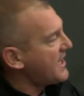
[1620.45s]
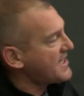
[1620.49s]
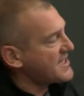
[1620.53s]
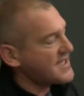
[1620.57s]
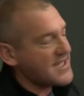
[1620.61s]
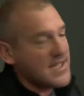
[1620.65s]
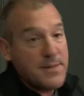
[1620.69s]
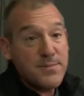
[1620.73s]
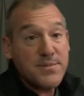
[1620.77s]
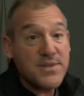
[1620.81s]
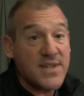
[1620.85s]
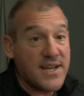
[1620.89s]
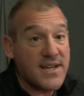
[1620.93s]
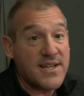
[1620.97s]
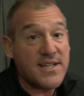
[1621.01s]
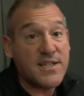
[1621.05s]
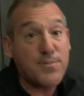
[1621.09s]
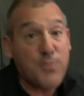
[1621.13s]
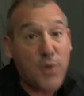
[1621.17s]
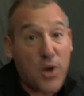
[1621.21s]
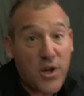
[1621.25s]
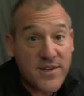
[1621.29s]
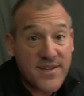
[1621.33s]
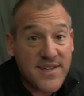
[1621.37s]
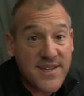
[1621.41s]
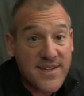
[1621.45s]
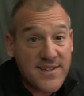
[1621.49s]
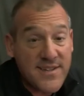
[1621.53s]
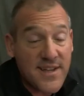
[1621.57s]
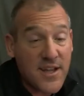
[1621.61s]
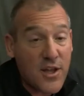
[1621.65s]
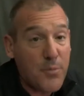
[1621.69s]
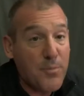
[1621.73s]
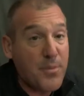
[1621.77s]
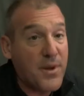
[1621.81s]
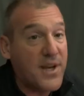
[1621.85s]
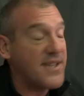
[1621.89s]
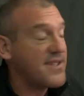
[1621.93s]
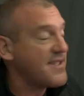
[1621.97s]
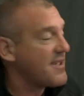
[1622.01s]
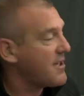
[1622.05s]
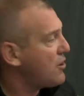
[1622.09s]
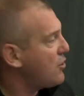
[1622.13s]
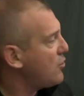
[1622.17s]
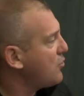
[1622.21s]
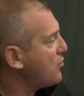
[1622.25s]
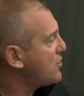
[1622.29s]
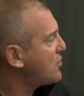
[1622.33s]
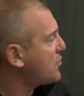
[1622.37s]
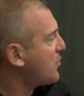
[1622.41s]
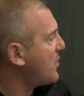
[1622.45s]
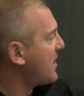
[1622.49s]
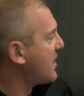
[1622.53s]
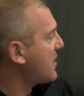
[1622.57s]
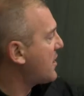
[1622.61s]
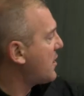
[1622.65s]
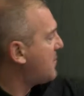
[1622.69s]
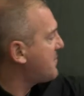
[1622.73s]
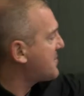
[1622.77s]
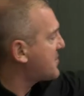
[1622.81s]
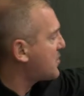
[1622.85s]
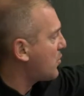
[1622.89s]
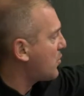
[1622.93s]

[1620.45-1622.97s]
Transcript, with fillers: Seems like a small detail, but it's huge when it comes